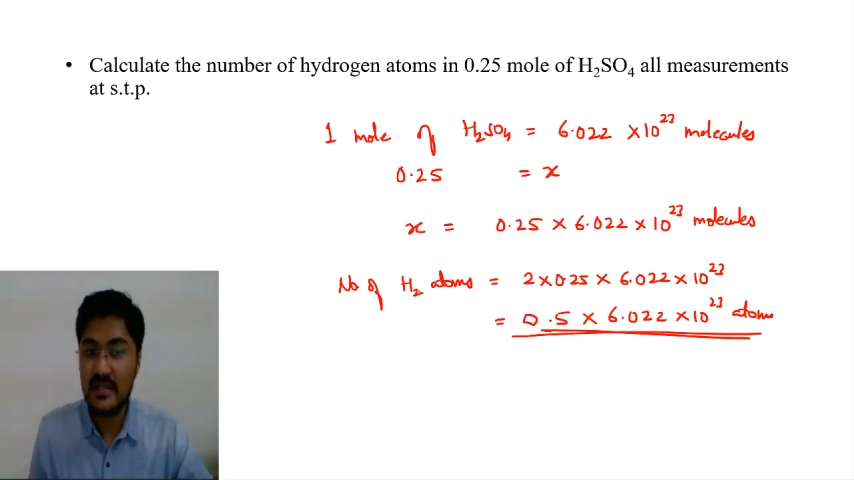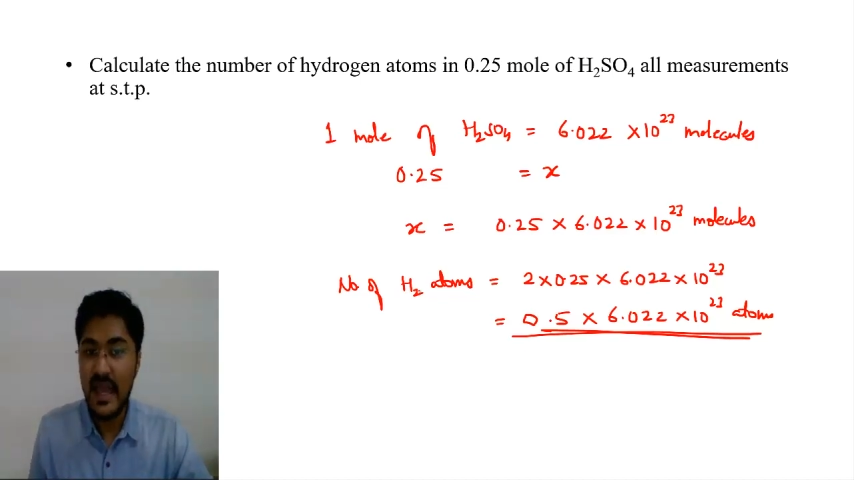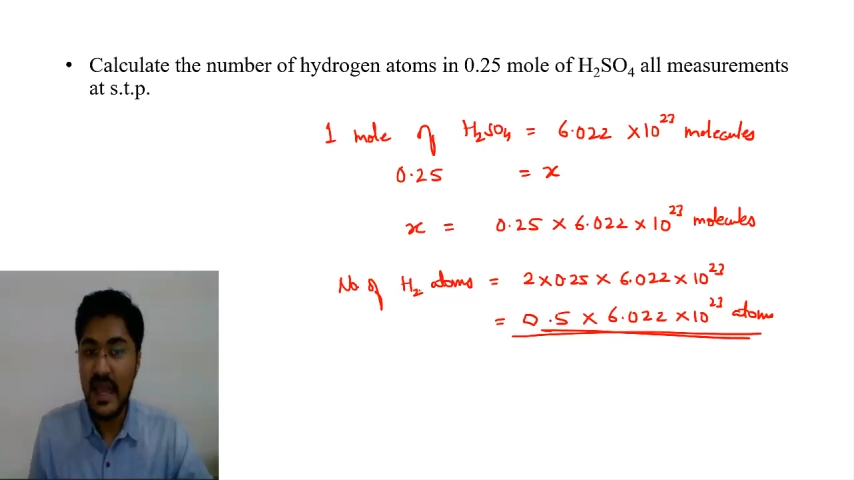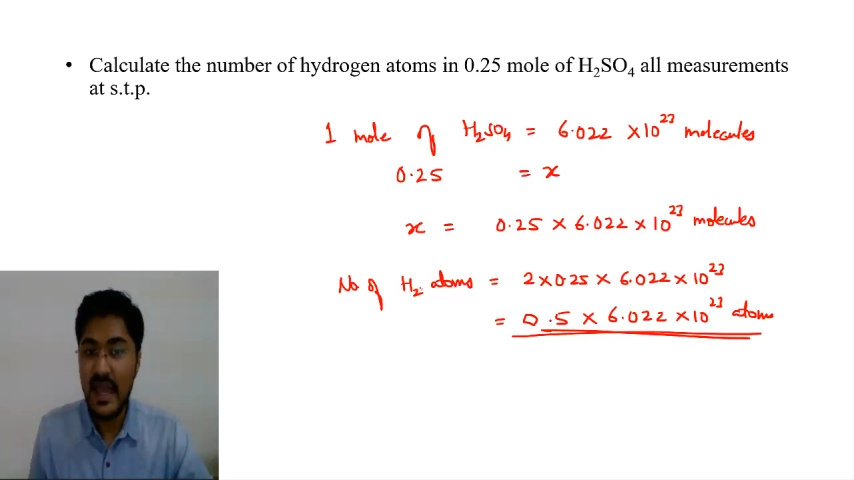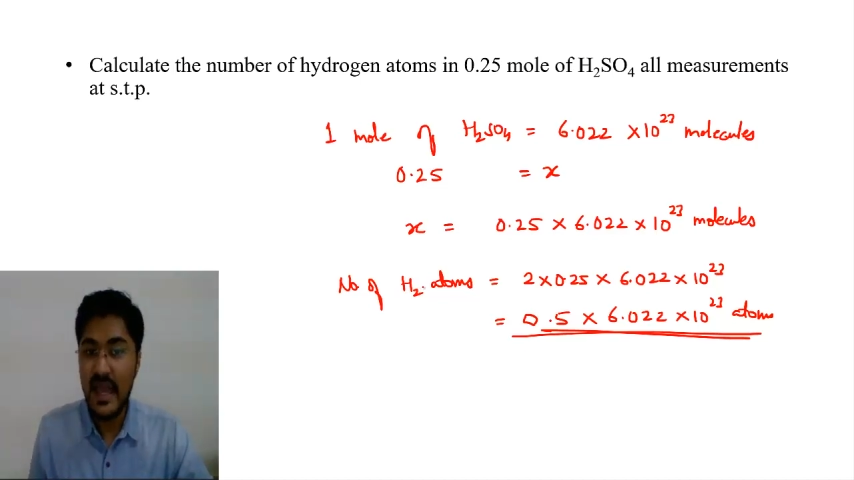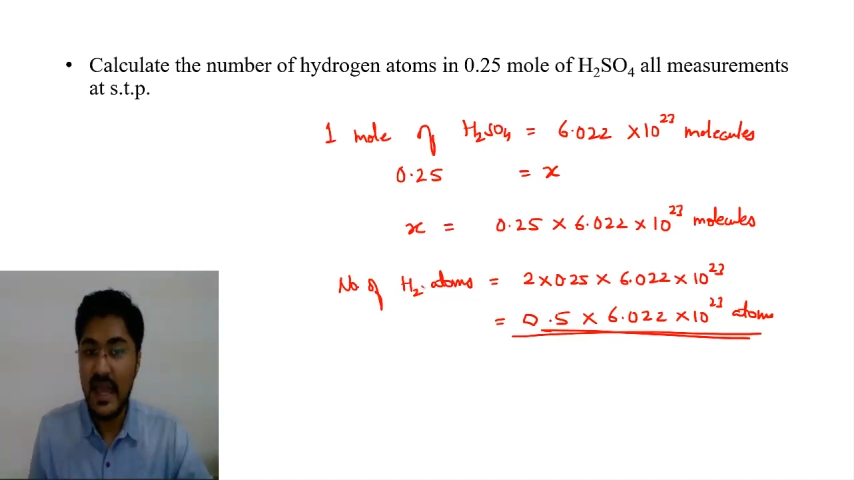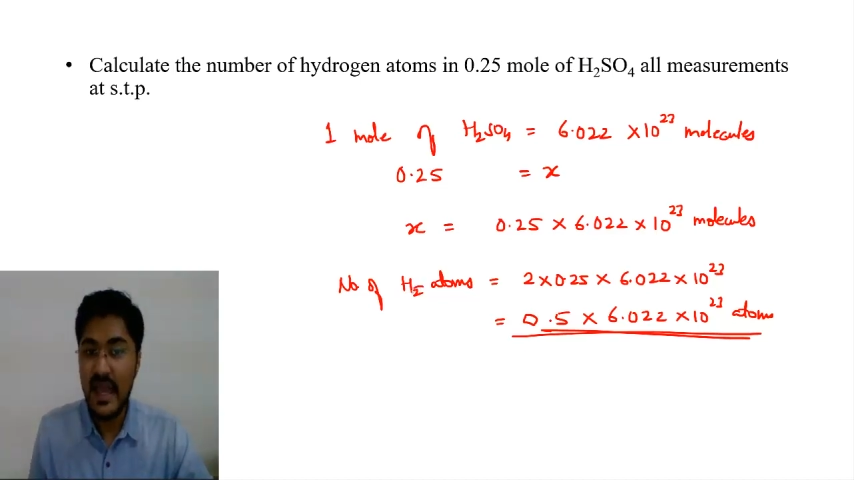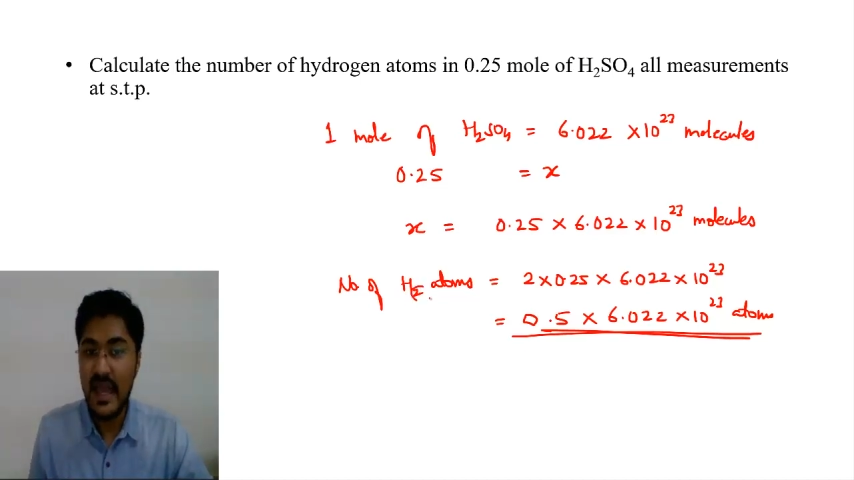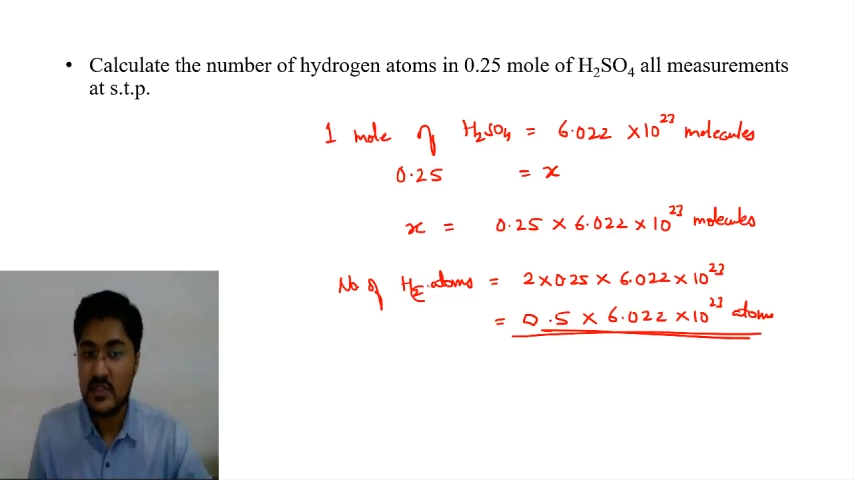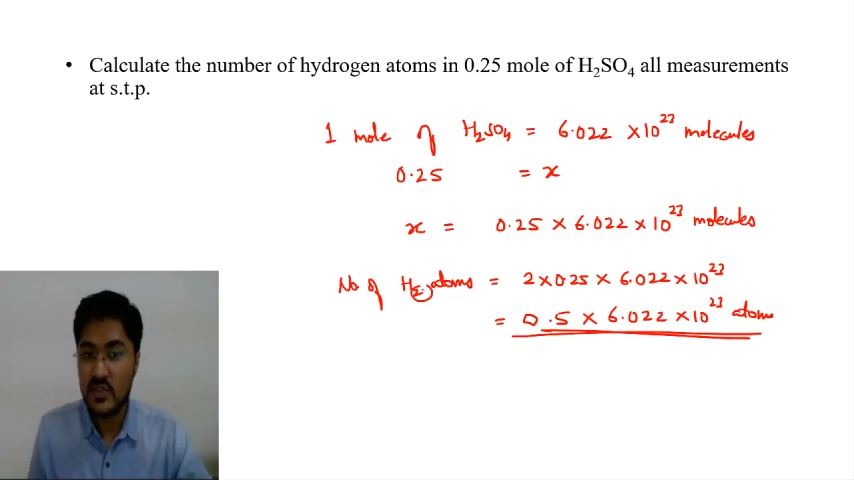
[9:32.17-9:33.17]
so this
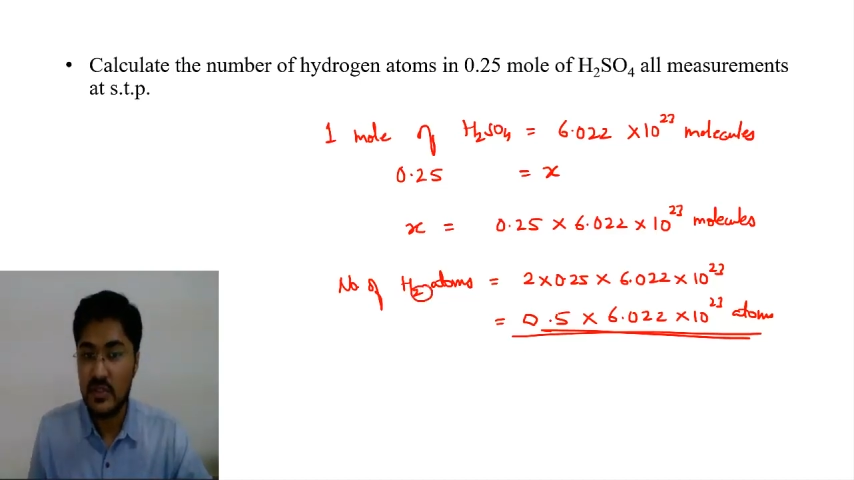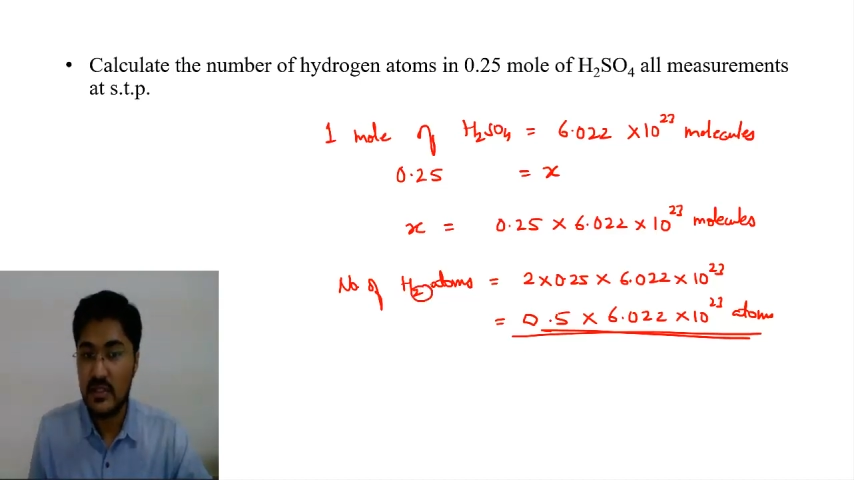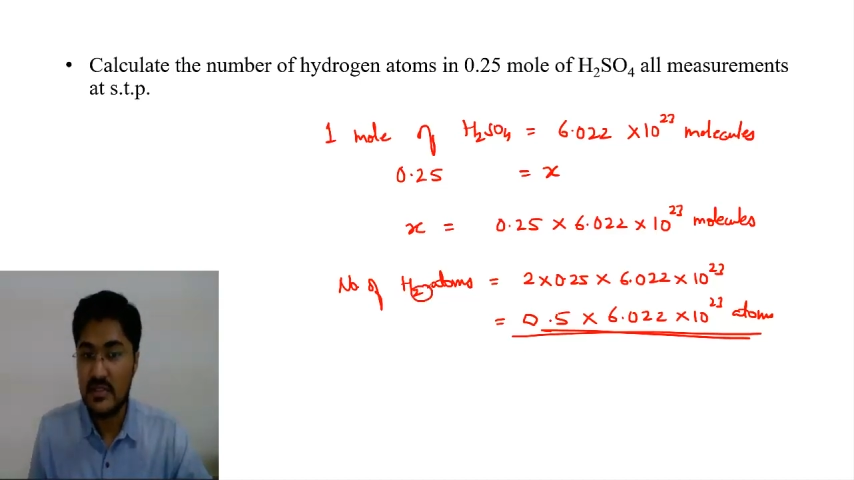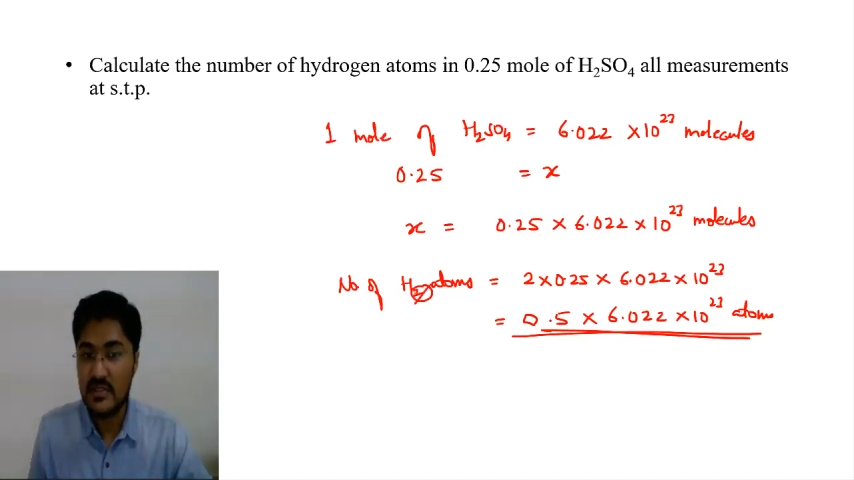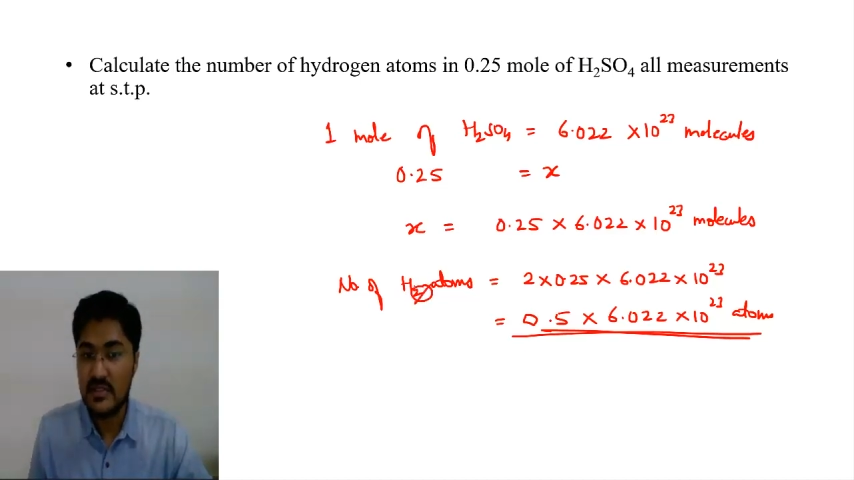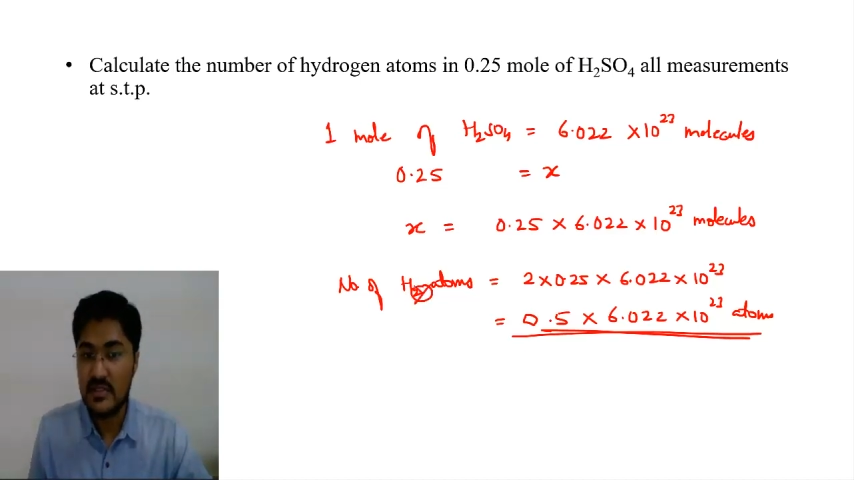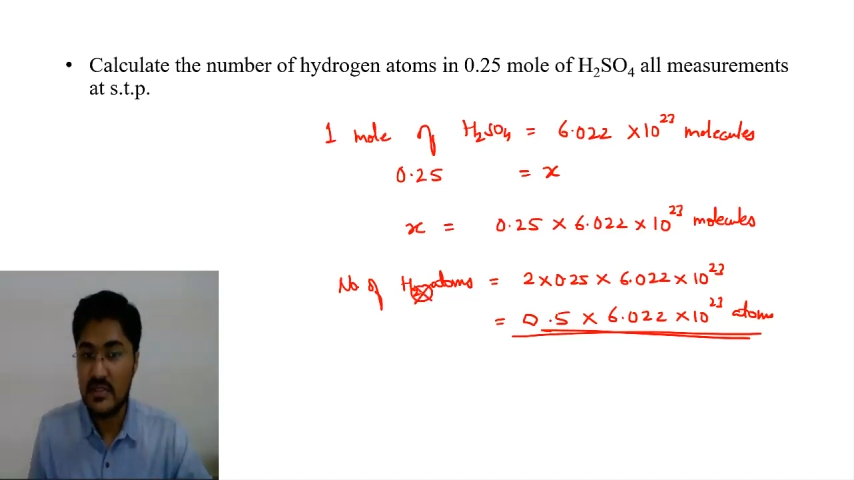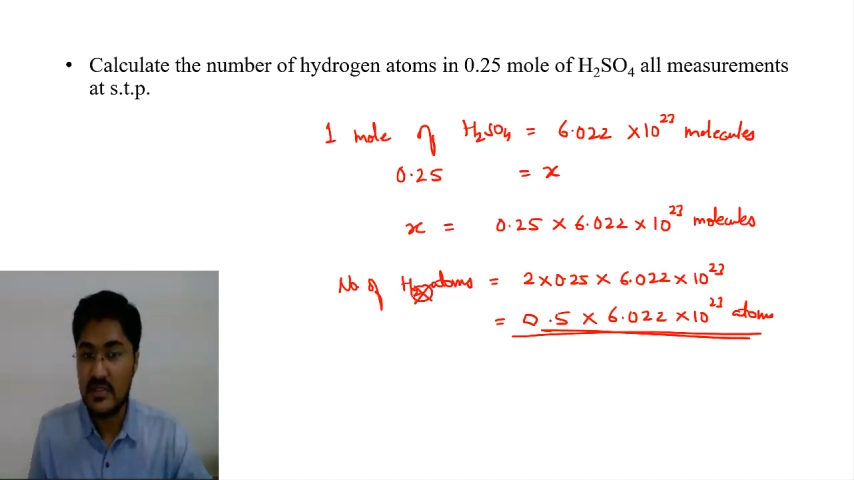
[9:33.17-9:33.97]
is wrong.